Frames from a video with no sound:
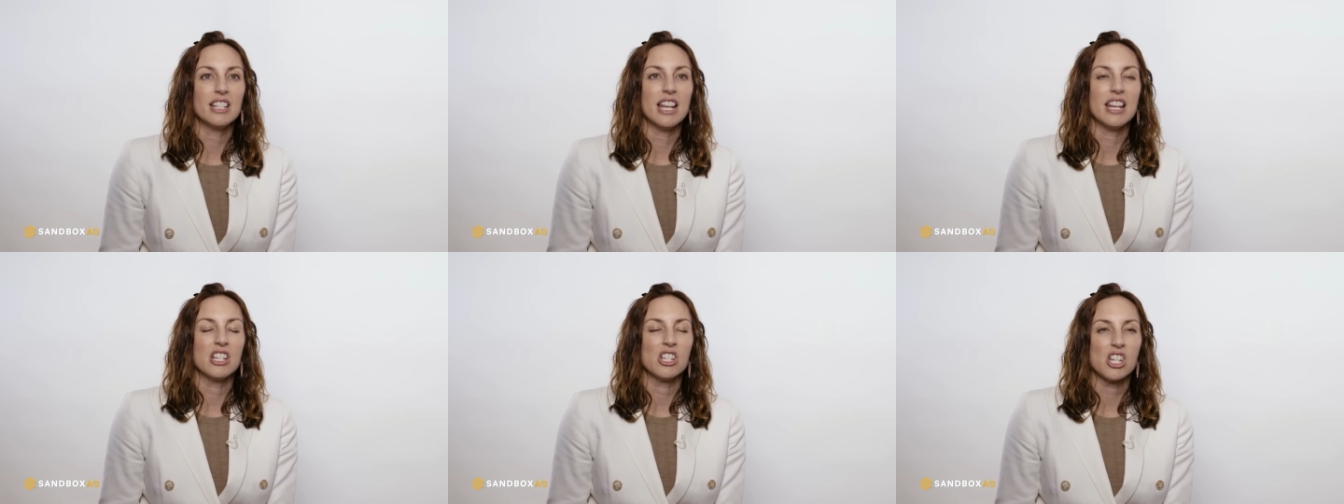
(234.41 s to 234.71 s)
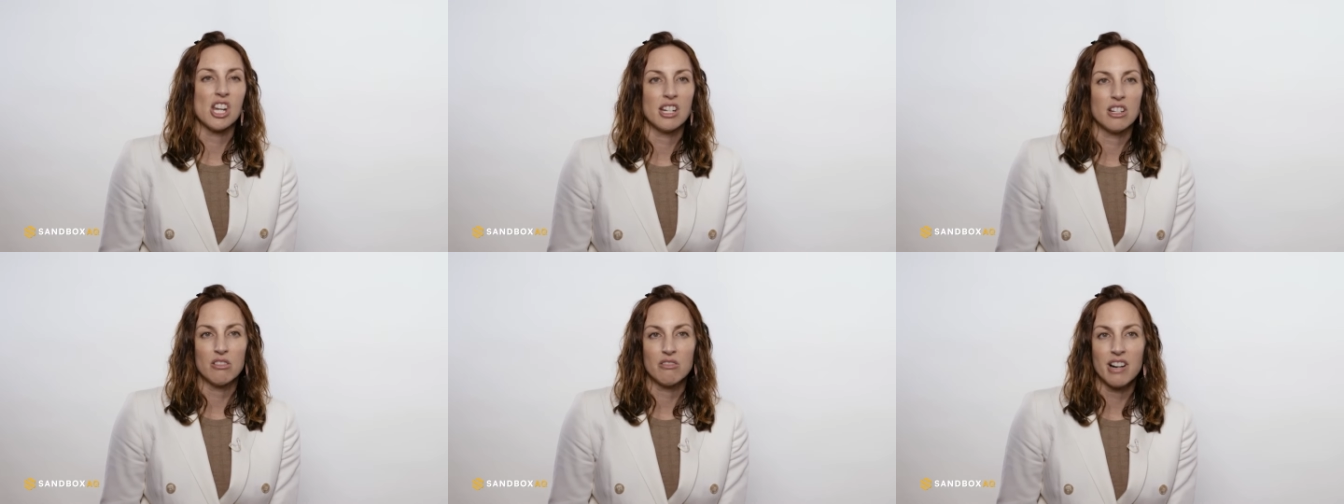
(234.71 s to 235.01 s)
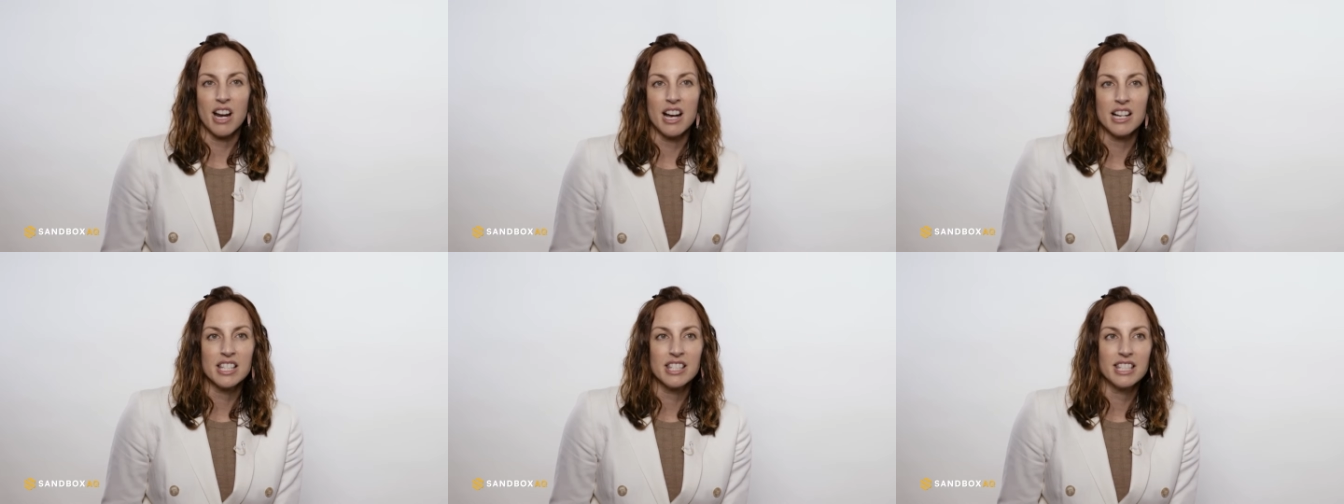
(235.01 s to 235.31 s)
and
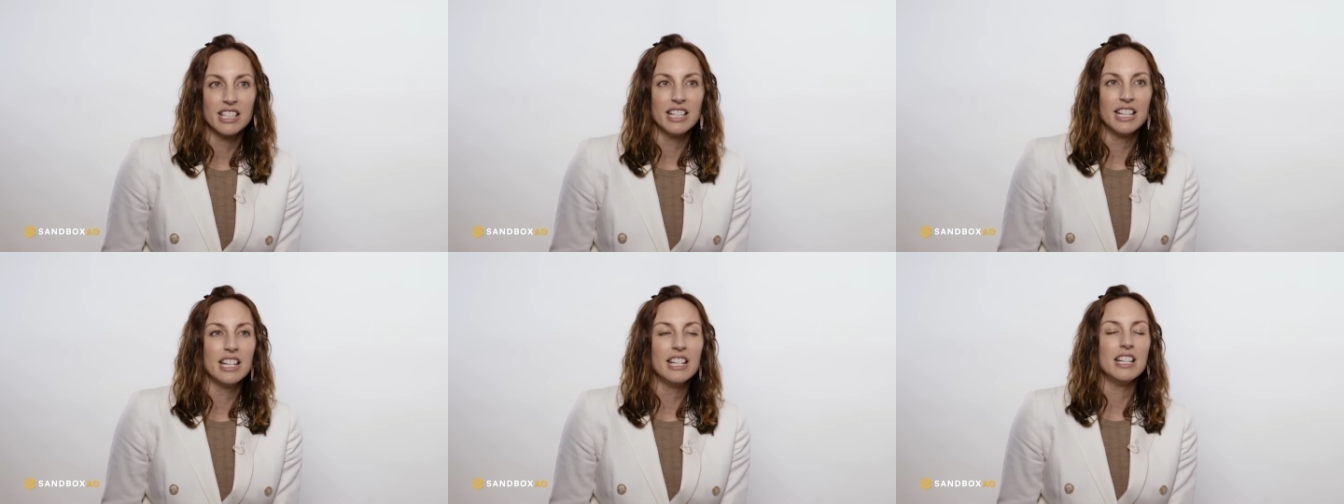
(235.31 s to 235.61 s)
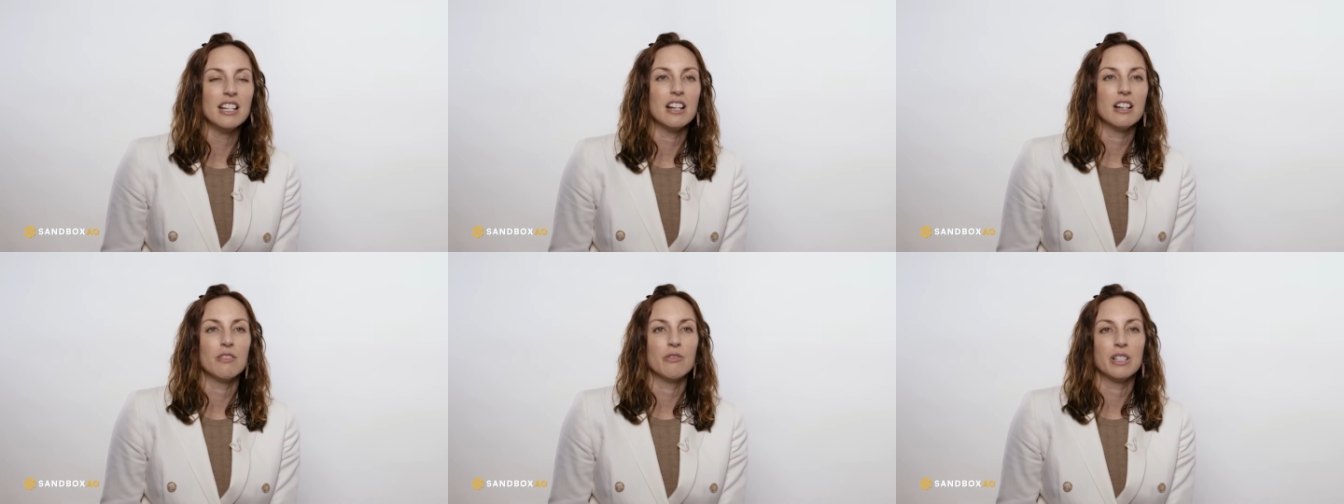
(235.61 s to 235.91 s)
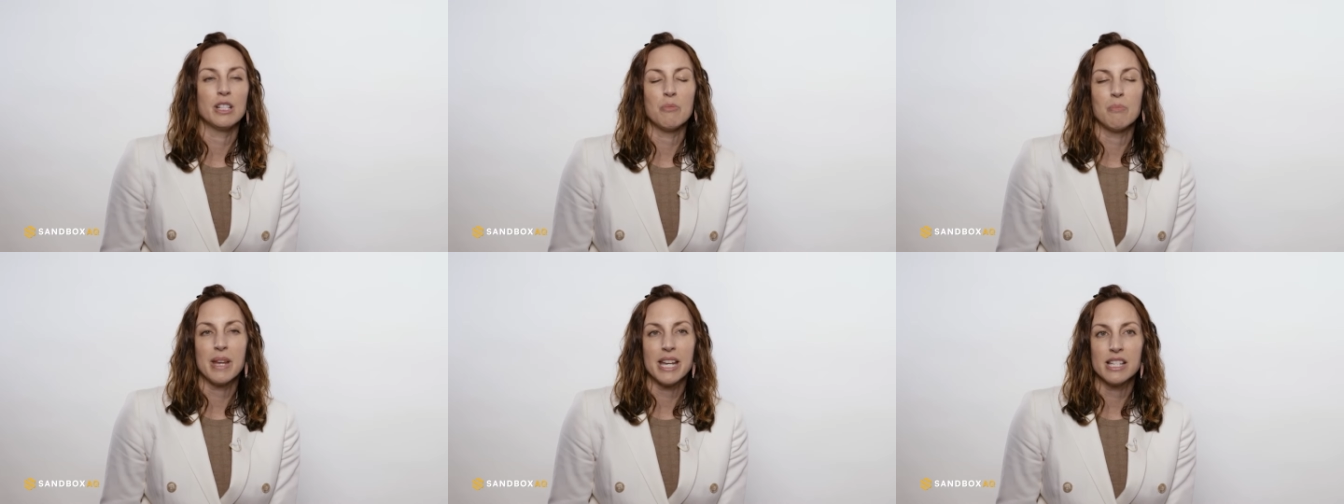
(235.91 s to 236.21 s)
generosity of
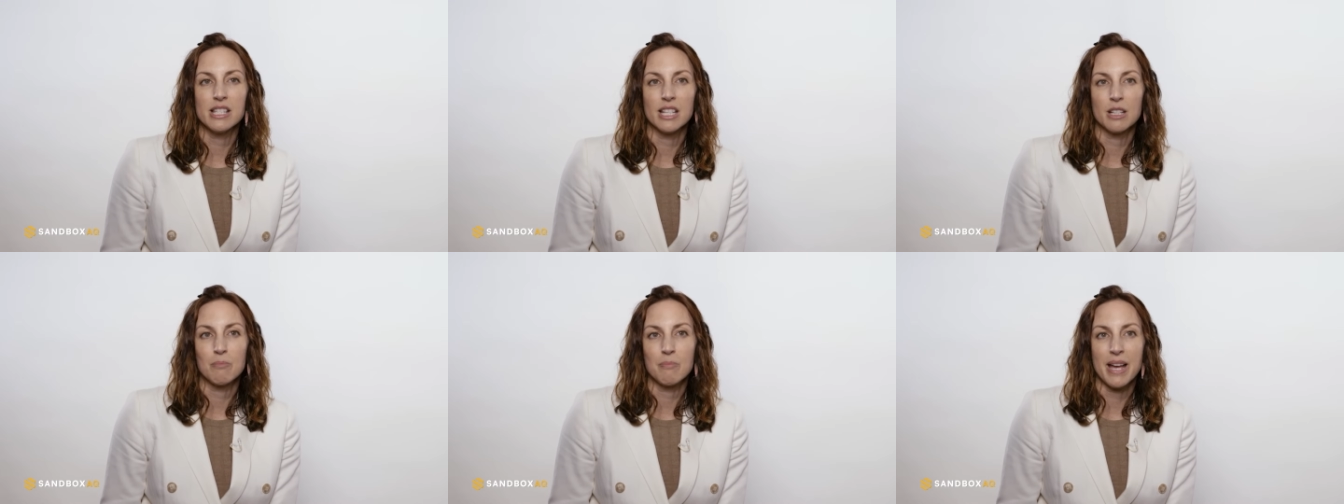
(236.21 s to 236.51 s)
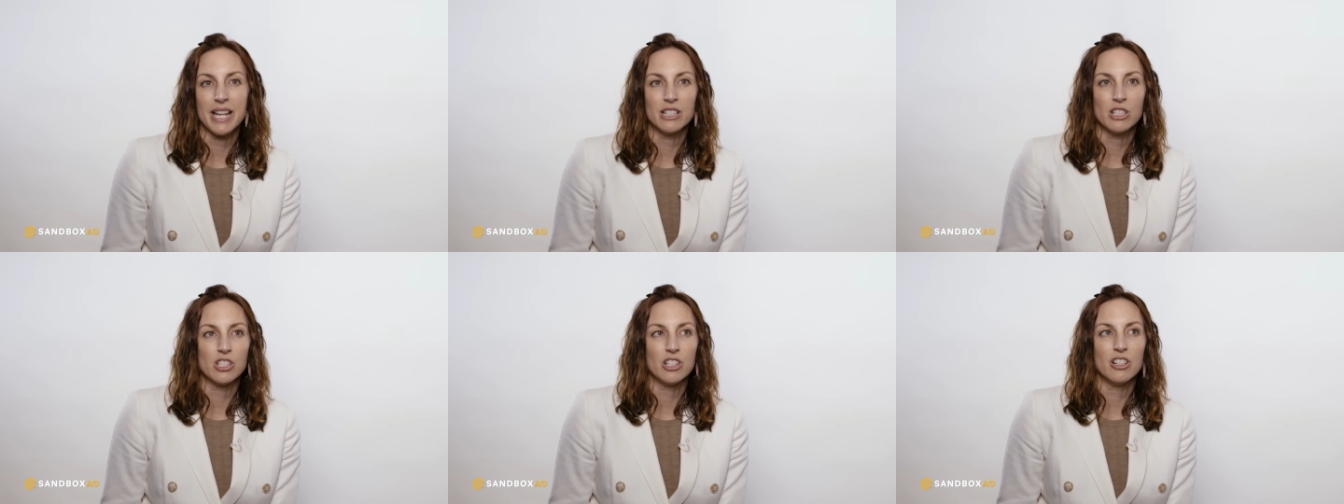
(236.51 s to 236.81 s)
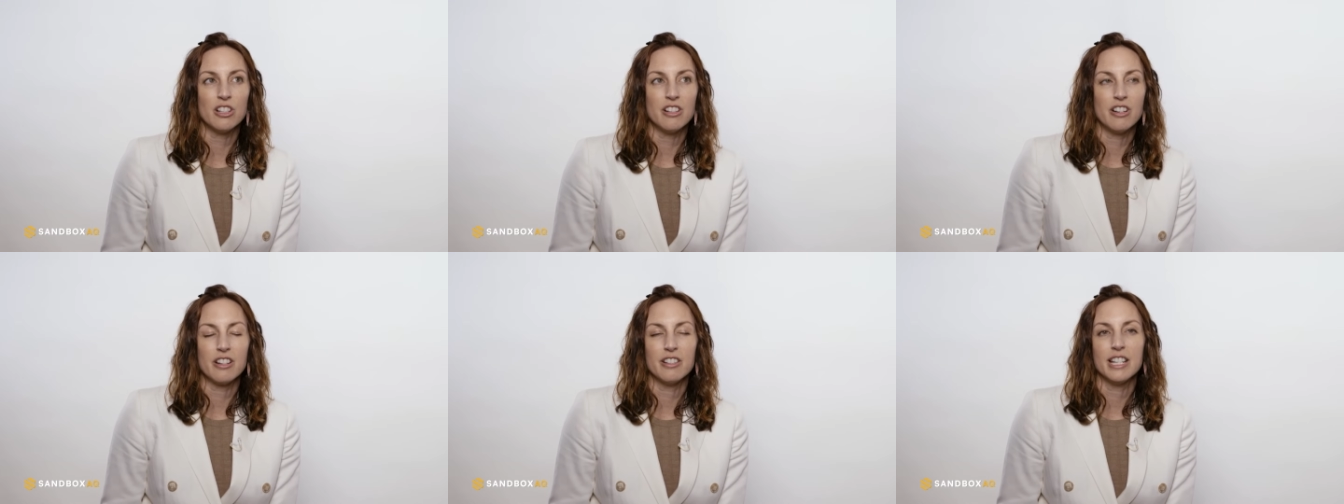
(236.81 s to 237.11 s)
an amazing
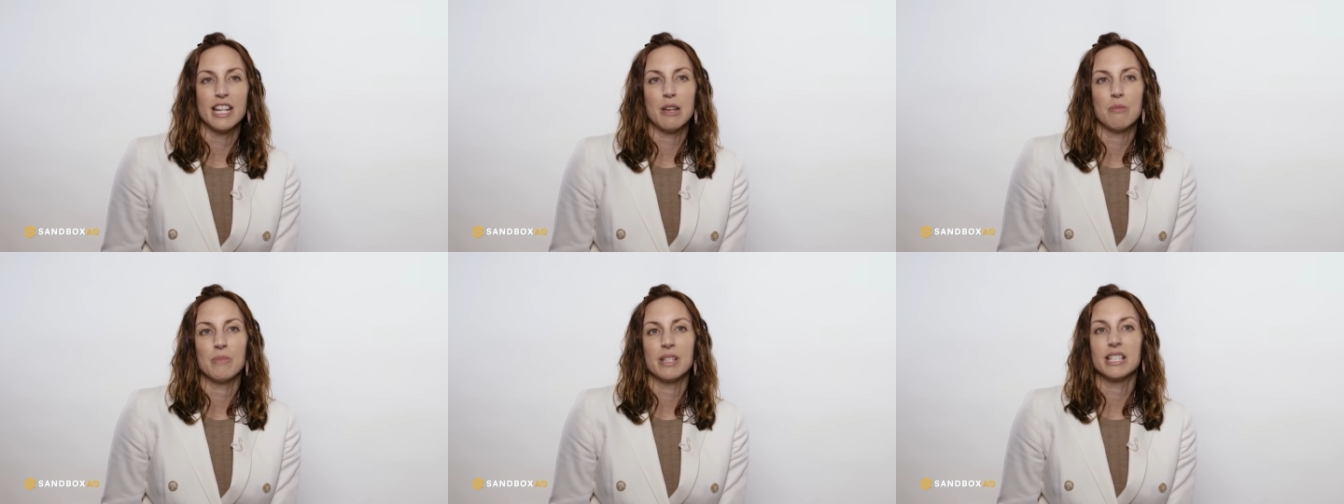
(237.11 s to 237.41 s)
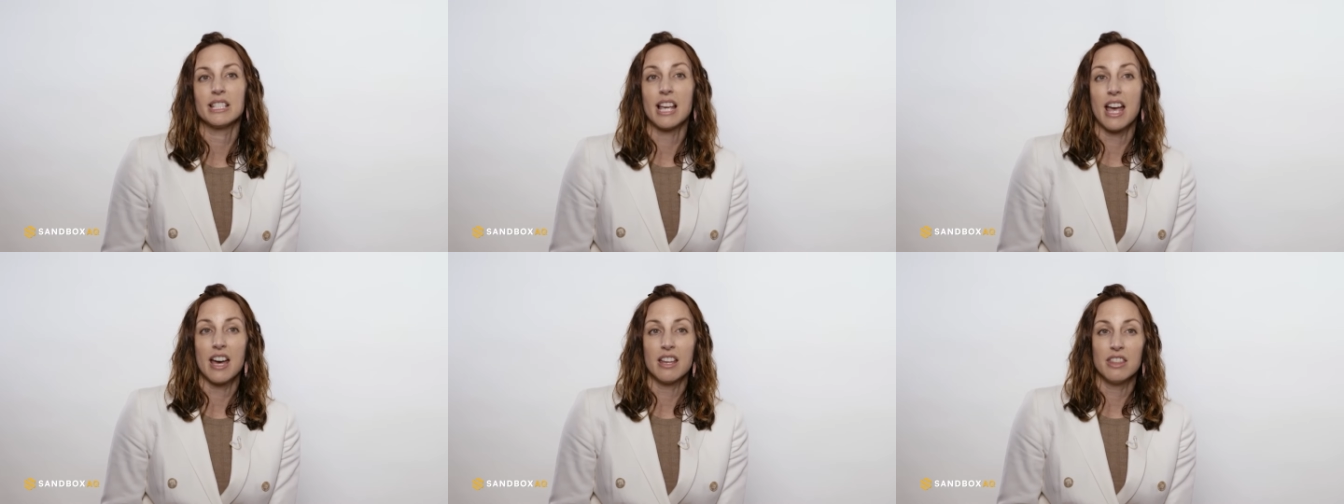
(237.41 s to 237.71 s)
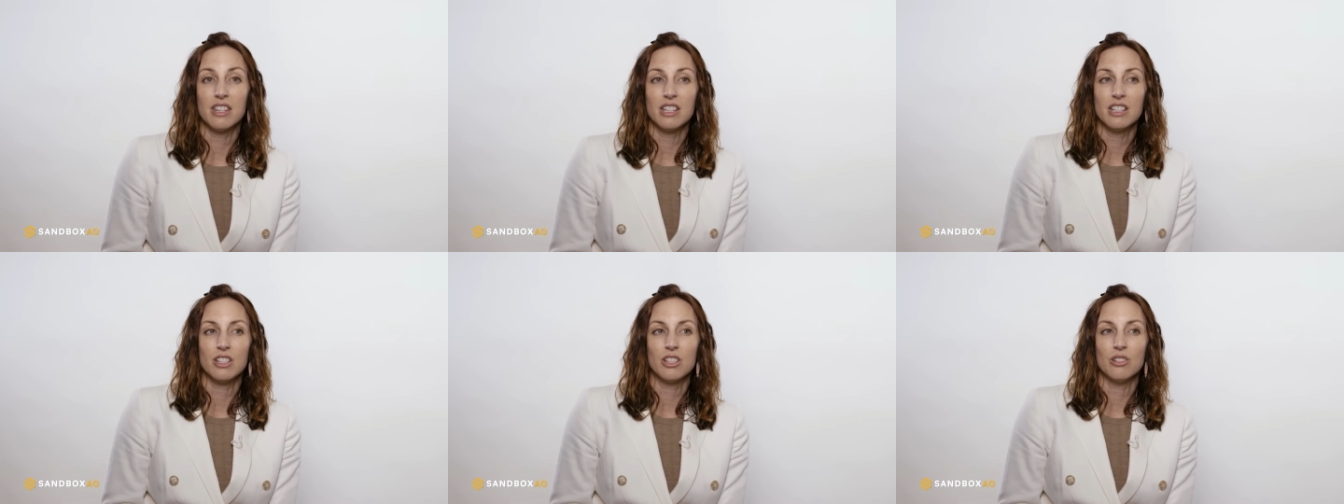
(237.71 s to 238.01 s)
mentor. Her name is
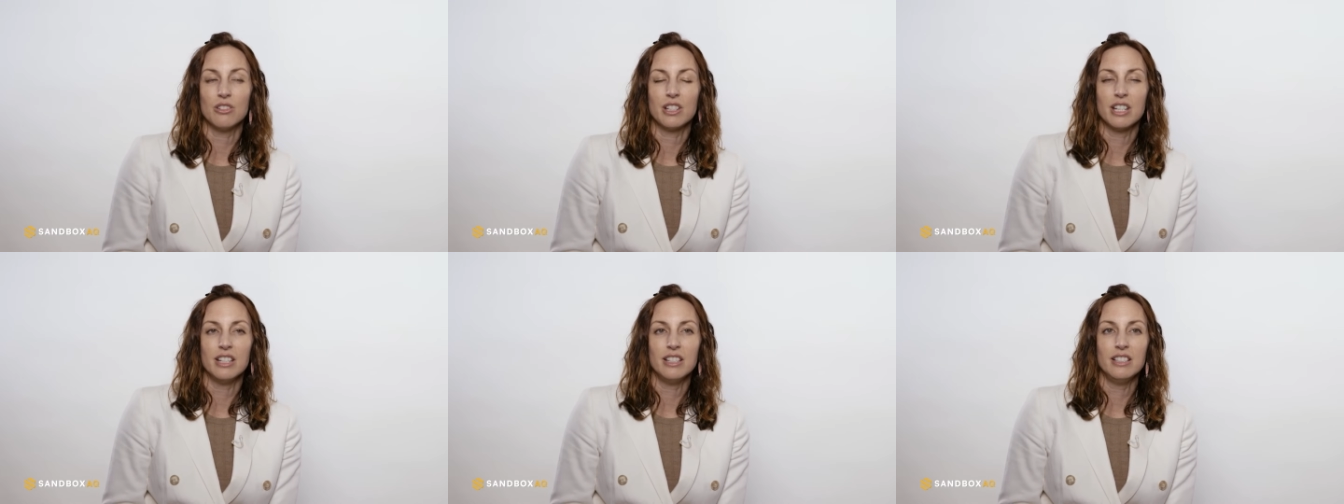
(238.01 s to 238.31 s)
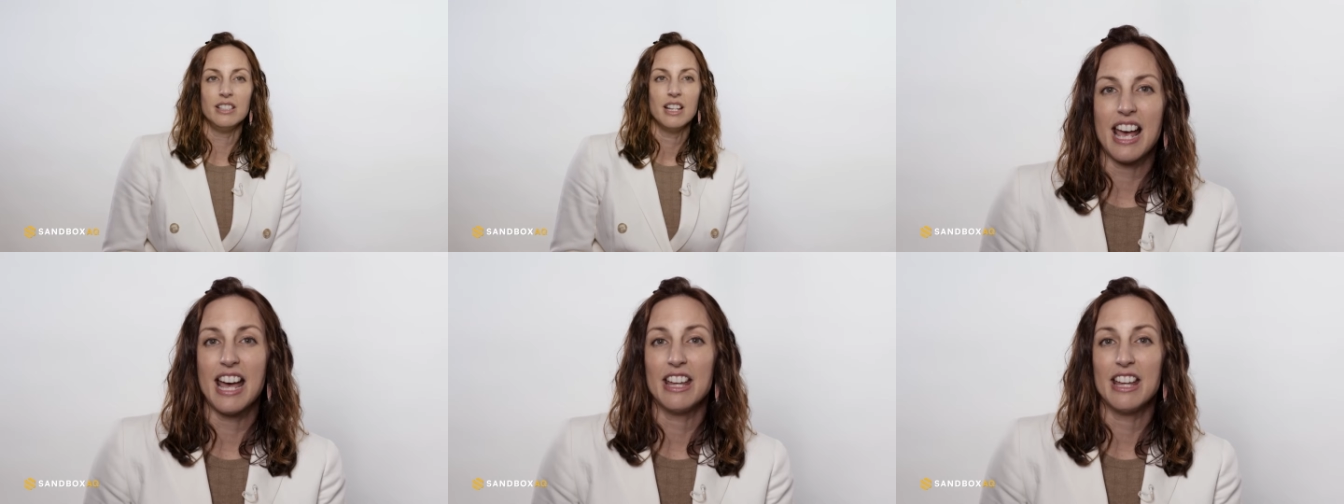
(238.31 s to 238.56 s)
Kathy Kukin.